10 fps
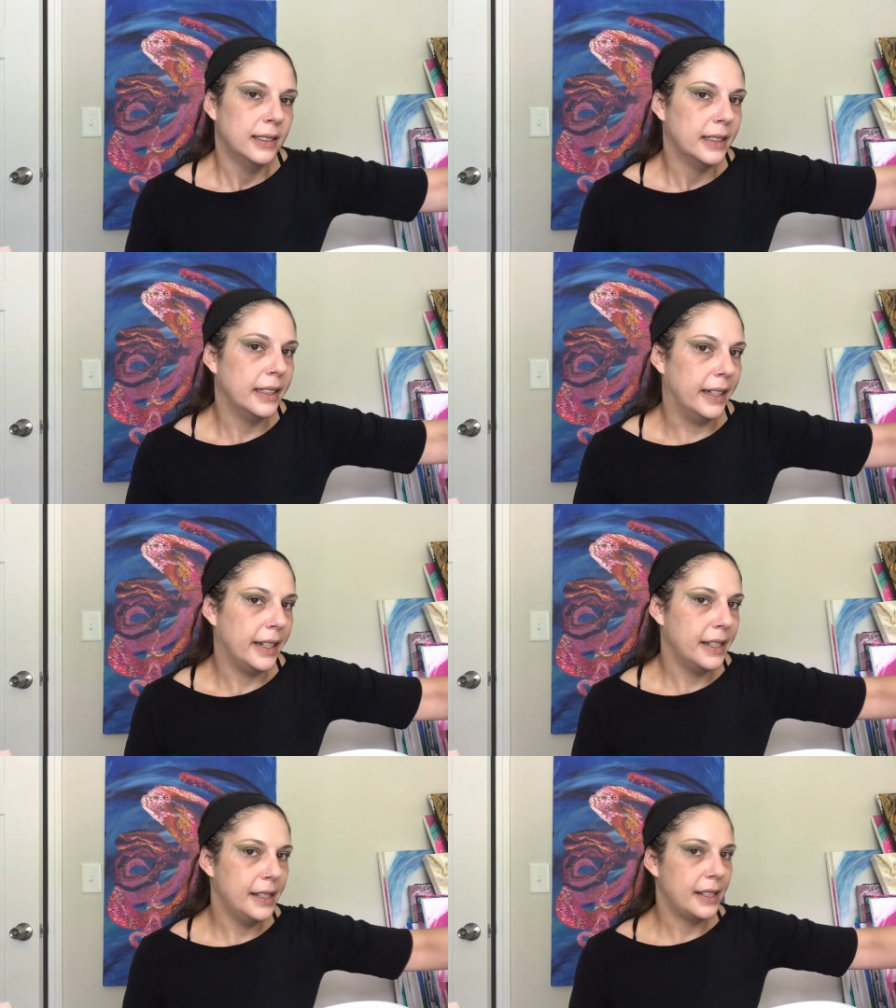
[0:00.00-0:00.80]
it
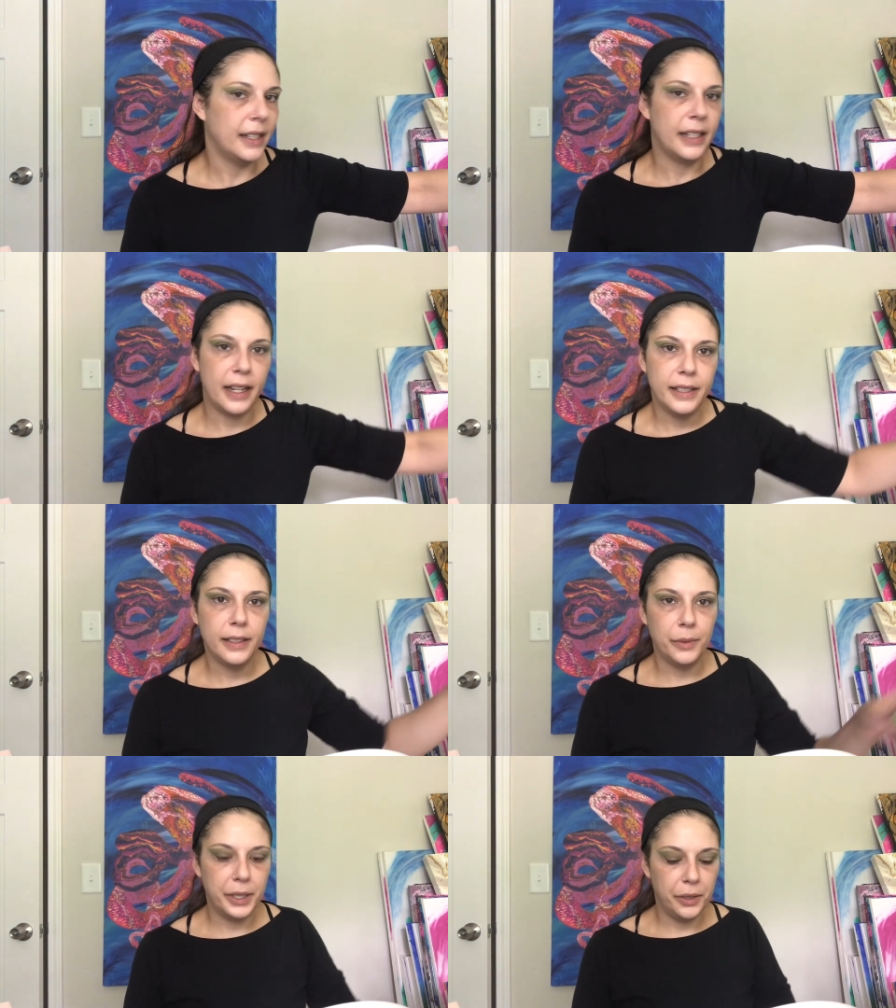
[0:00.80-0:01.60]
is a night that
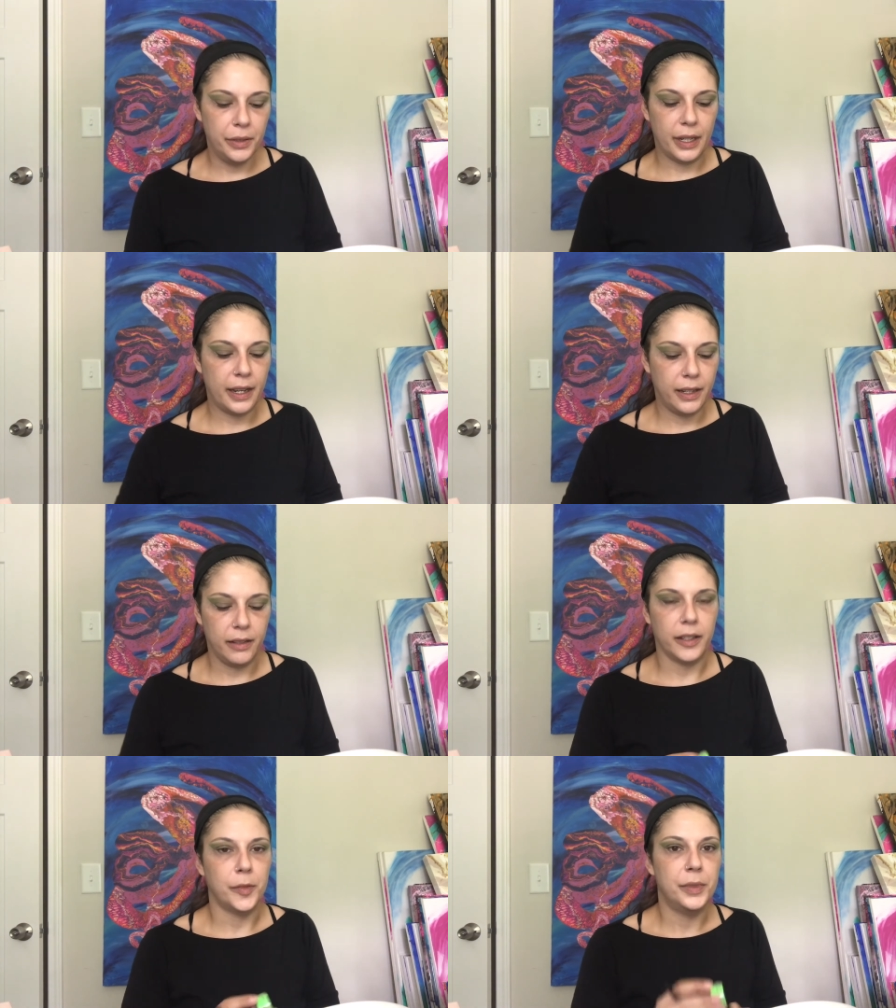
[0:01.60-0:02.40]
we do the
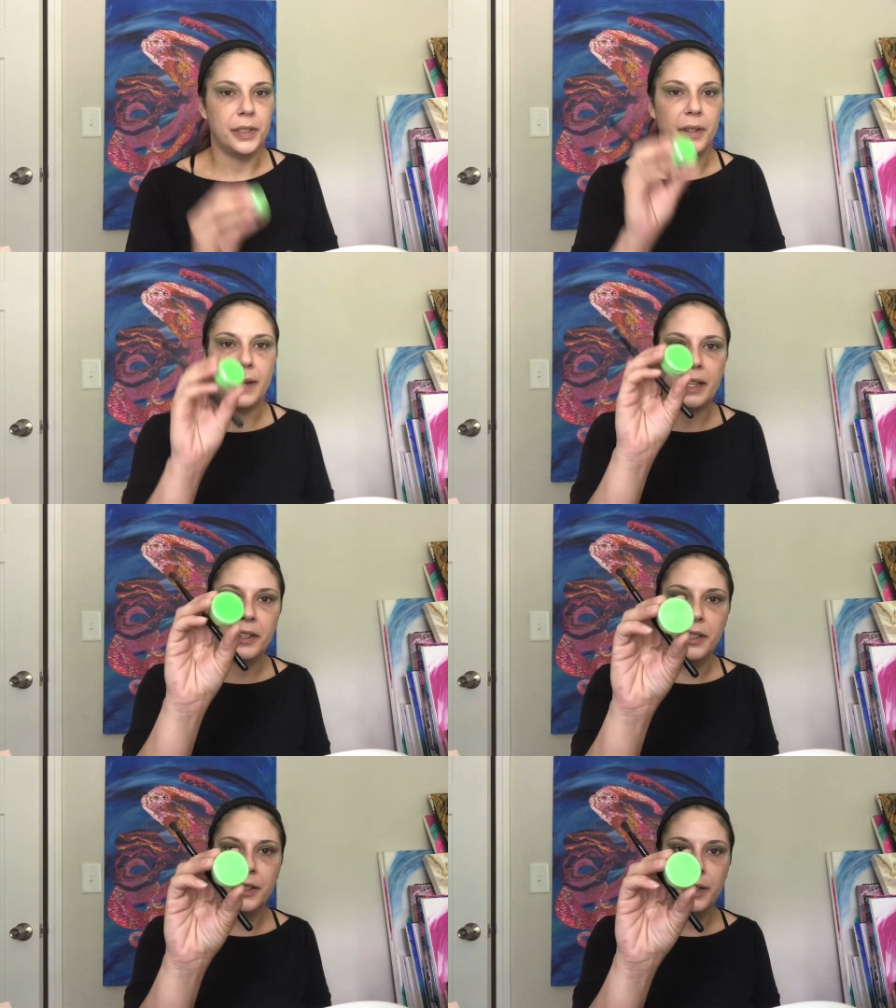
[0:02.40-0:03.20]
nightclub, so I
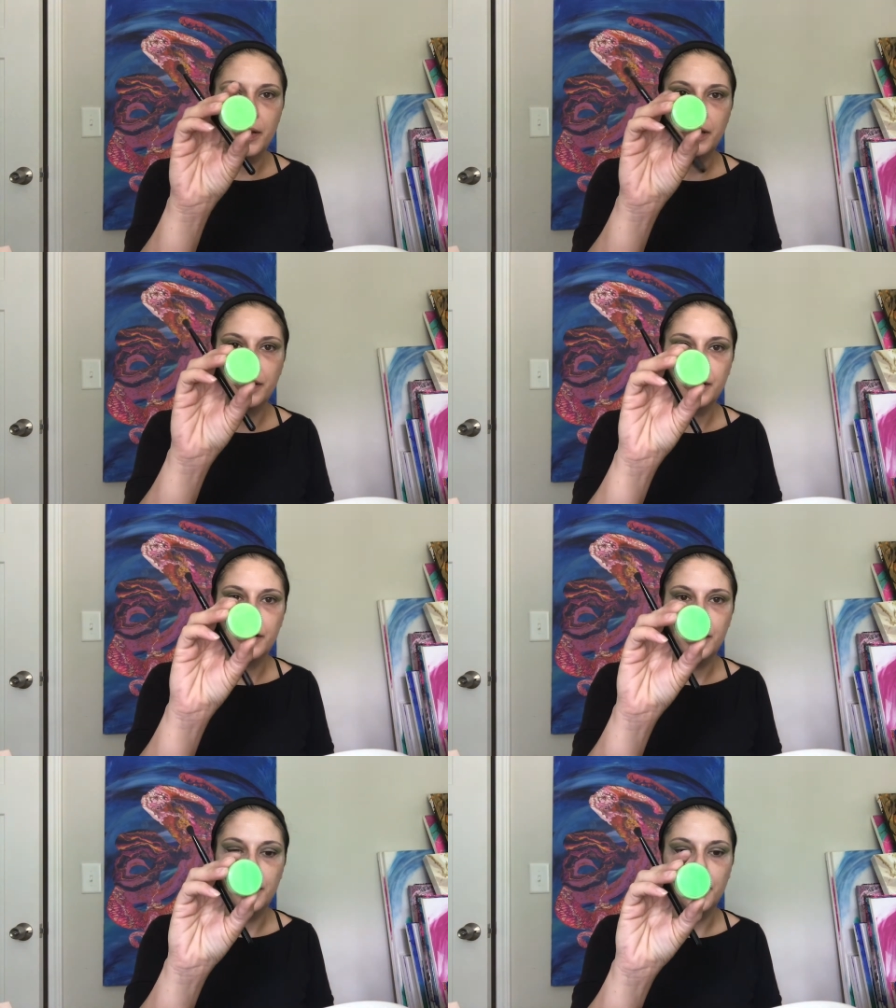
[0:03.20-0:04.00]
could
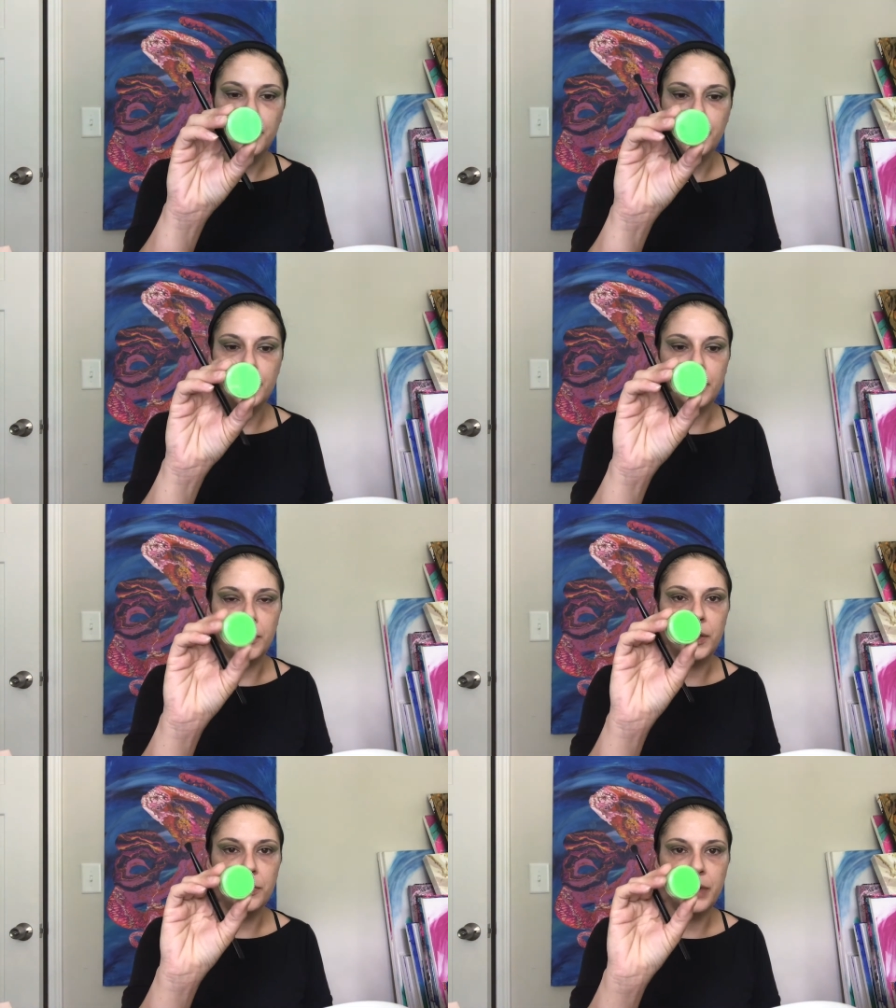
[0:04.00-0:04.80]
use some
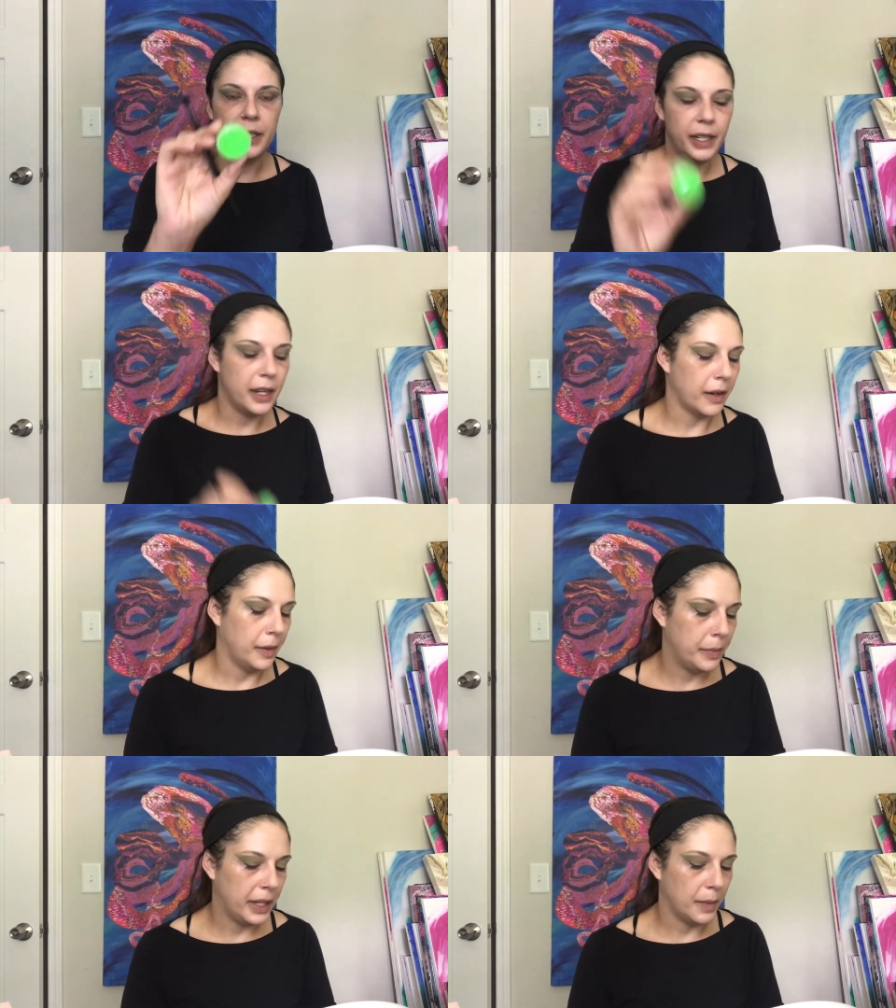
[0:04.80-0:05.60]
UV neon
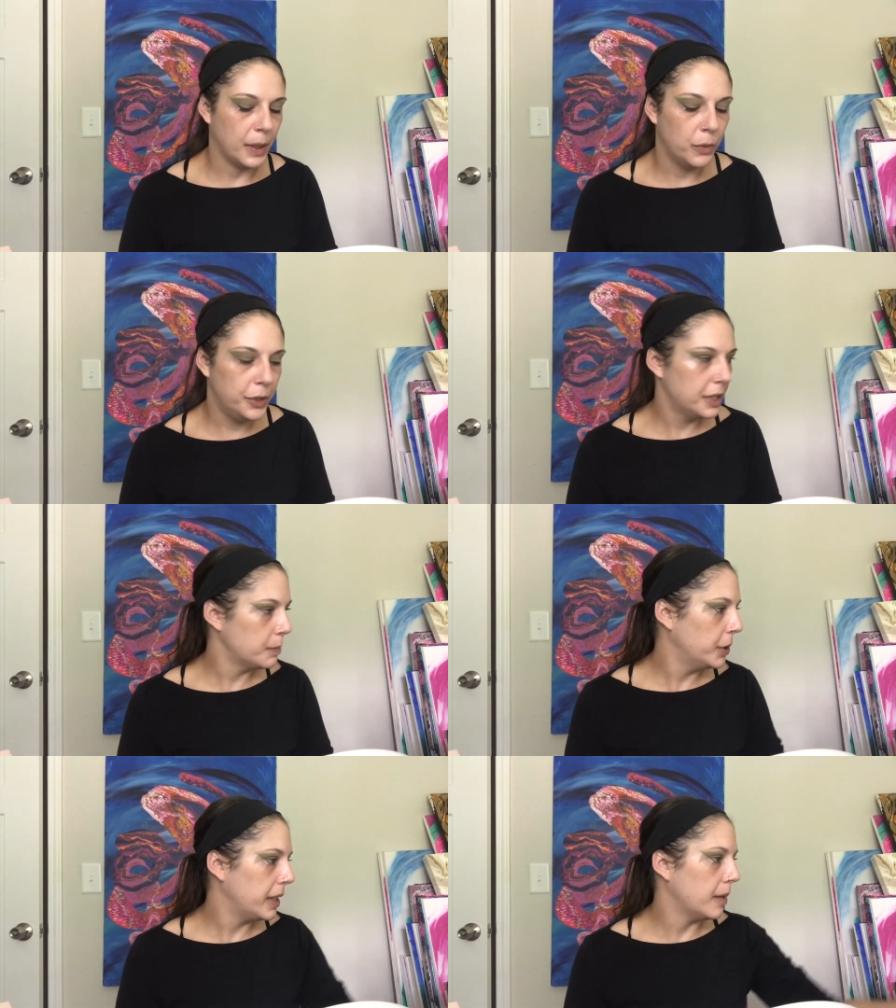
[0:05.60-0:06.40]
pigment. We'll just
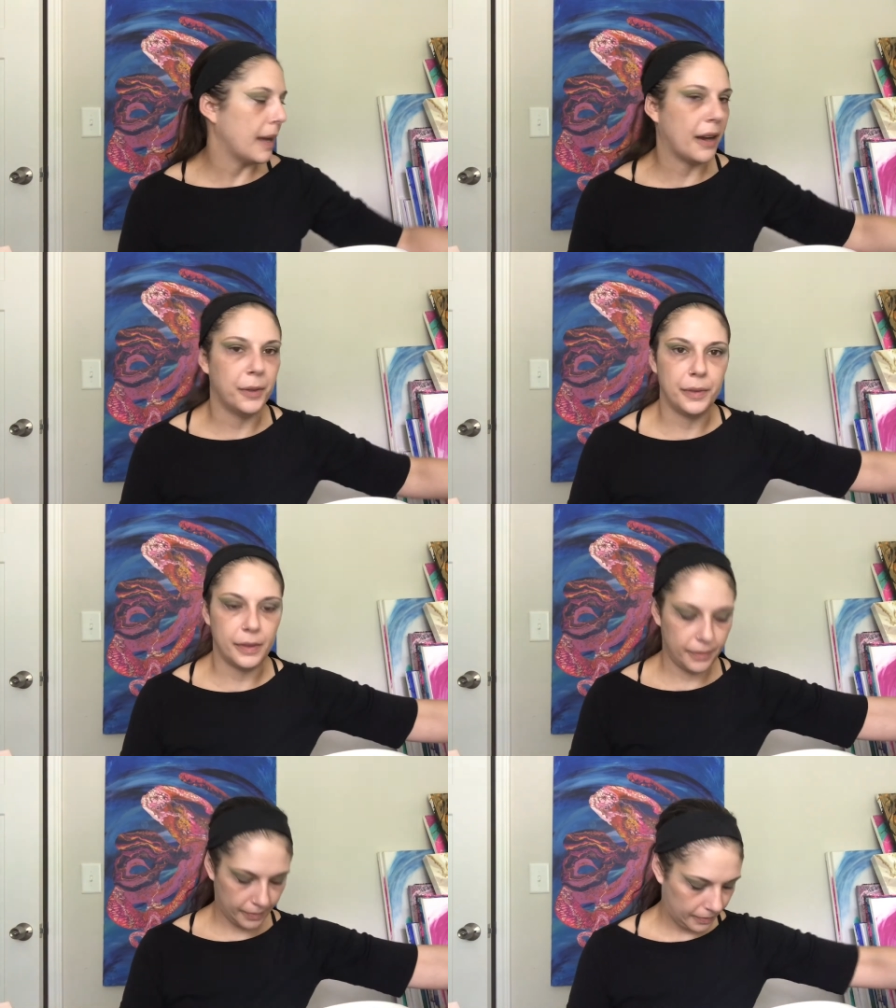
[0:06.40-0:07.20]
put him out
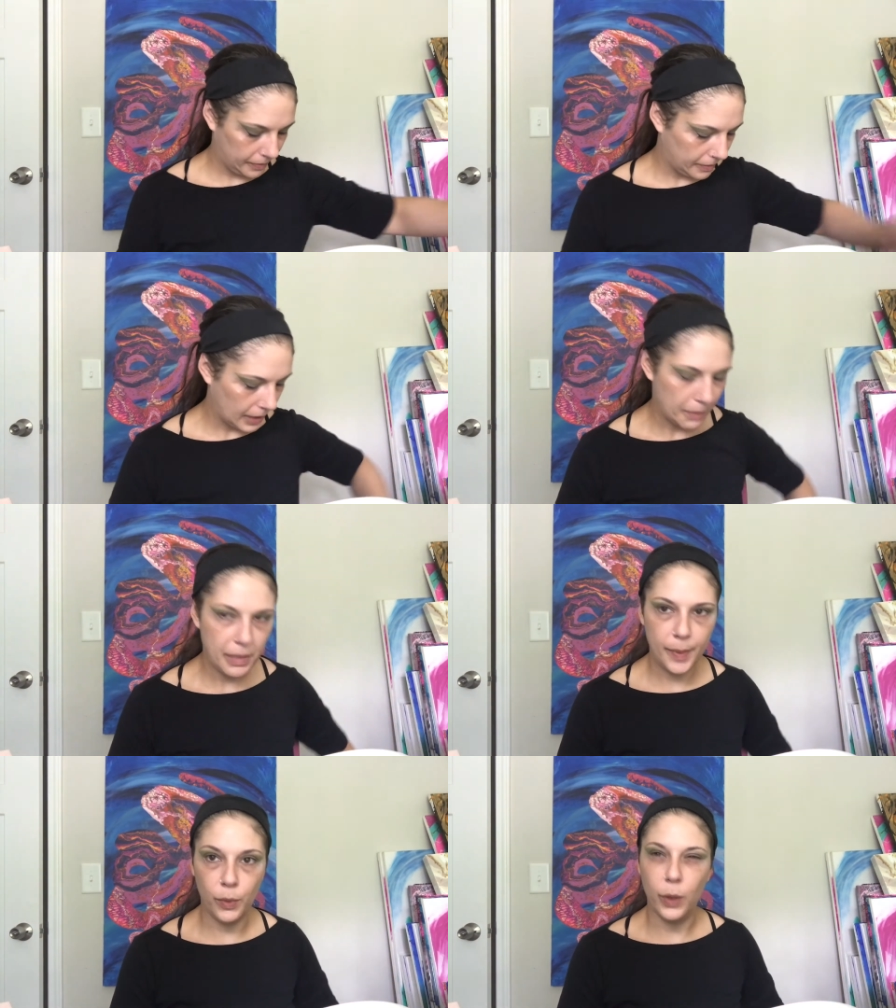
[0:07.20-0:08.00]
and
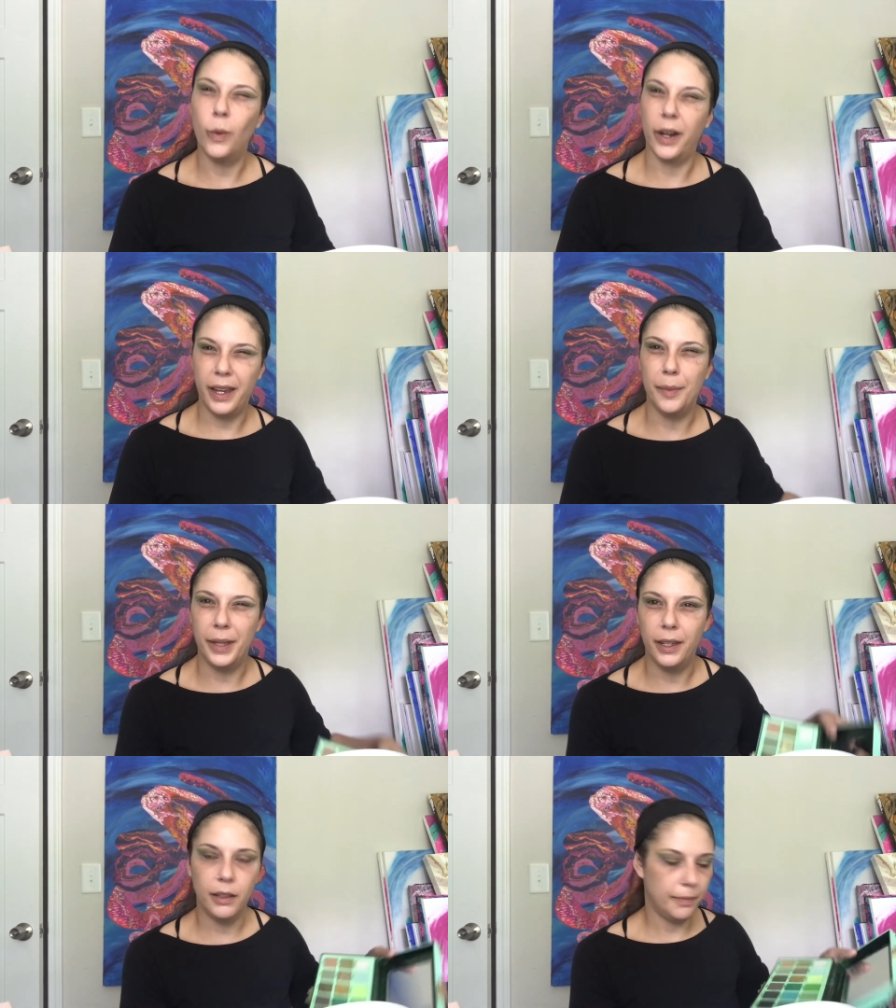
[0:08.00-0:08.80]
maybe we work him in.